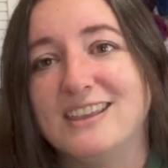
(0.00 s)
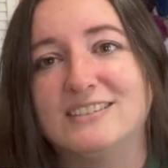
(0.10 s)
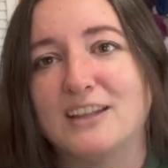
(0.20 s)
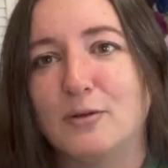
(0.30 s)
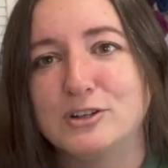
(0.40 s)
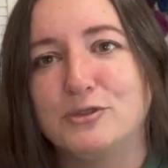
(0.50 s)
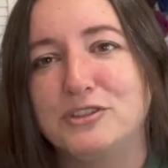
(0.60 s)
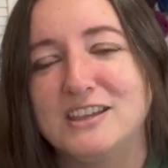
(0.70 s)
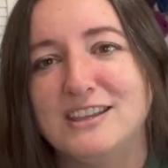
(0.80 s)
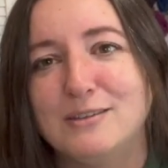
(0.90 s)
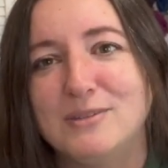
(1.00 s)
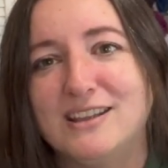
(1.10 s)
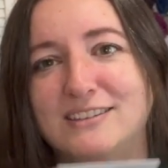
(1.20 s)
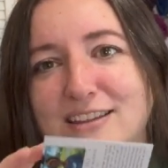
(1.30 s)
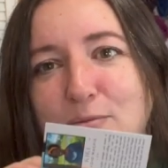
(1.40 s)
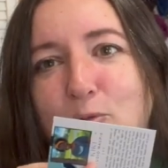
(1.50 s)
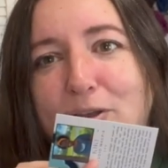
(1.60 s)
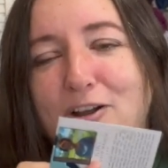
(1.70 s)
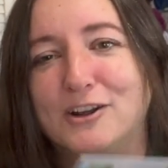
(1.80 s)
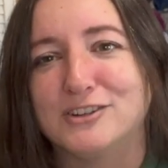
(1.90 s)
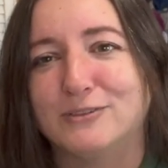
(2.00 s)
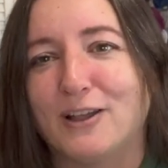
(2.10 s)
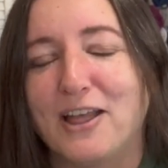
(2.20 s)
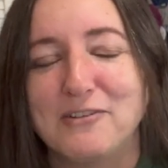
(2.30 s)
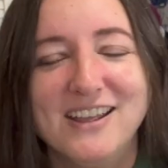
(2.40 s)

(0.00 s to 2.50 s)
It's not wishful thinking because the employee card just fell out.